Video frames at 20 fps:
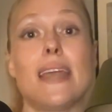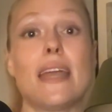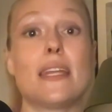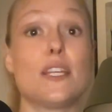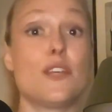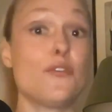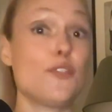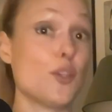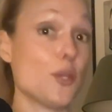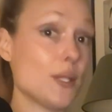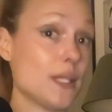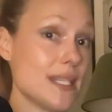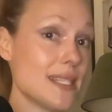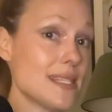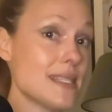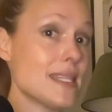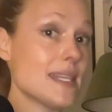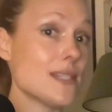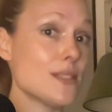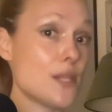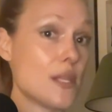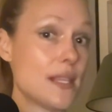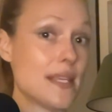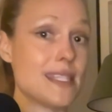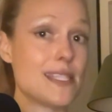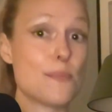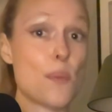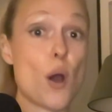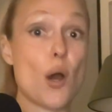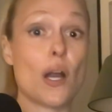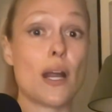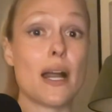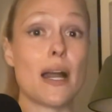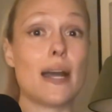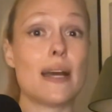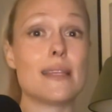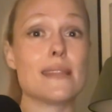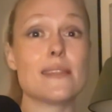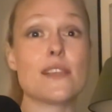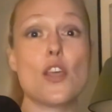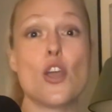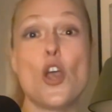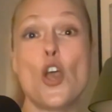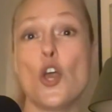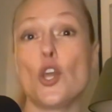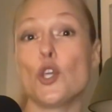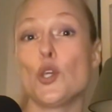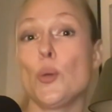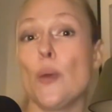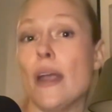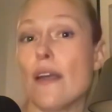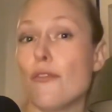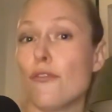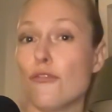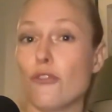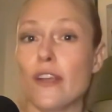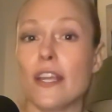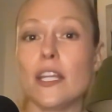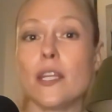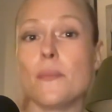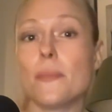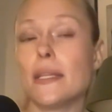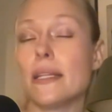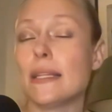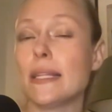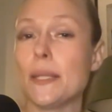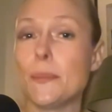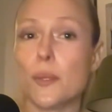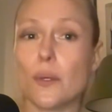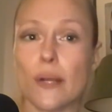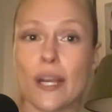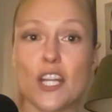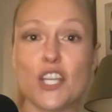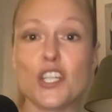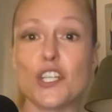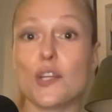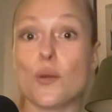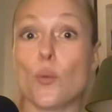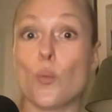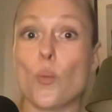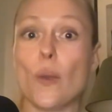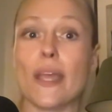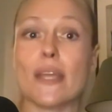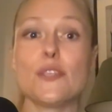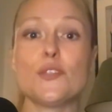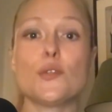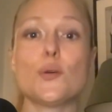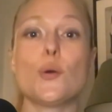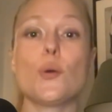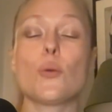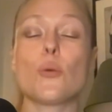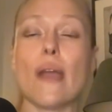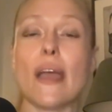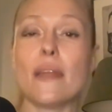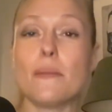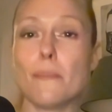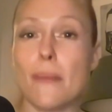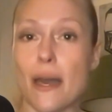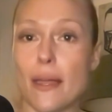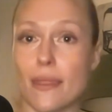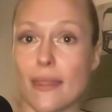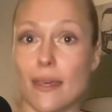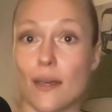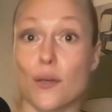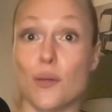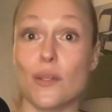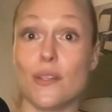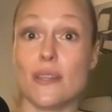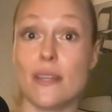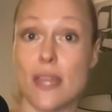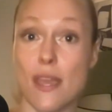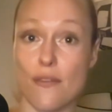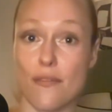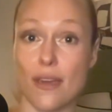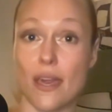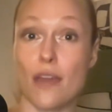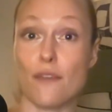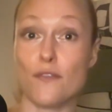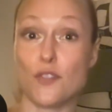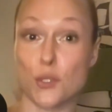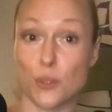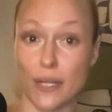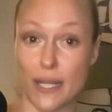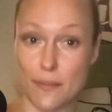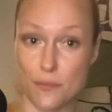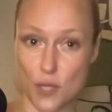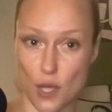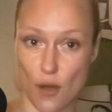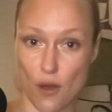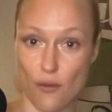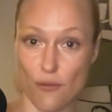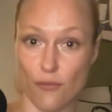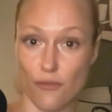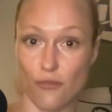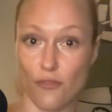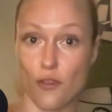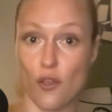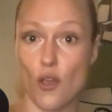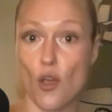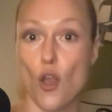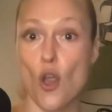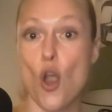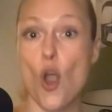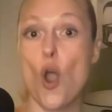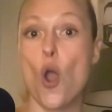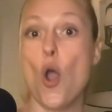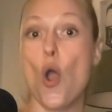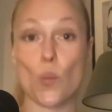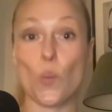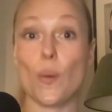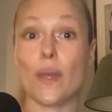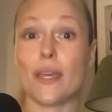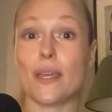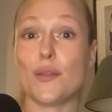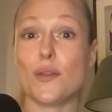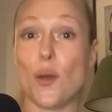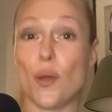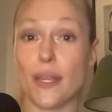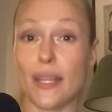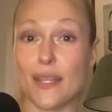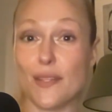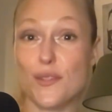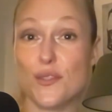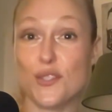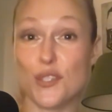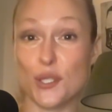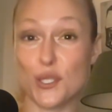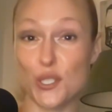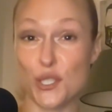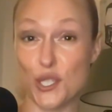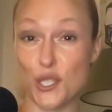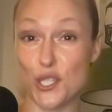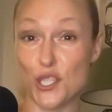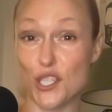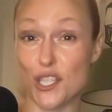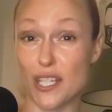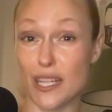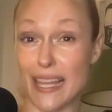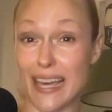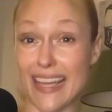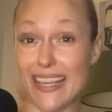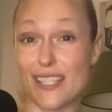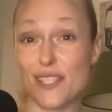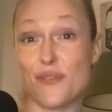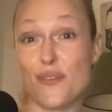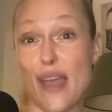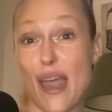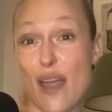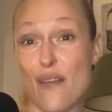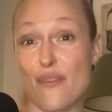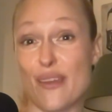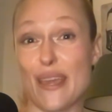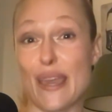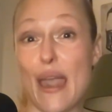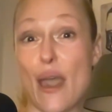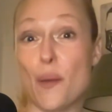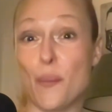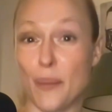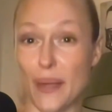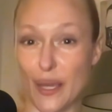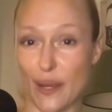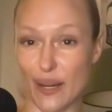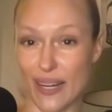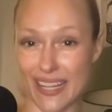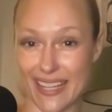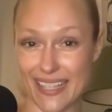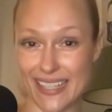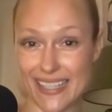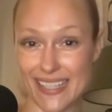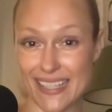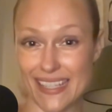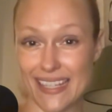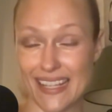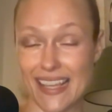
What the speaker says: and if you're listening to this podcast, you have freedom and liberation in ways your grandmother could never have dreamed of. We are not institutionalized for having our period.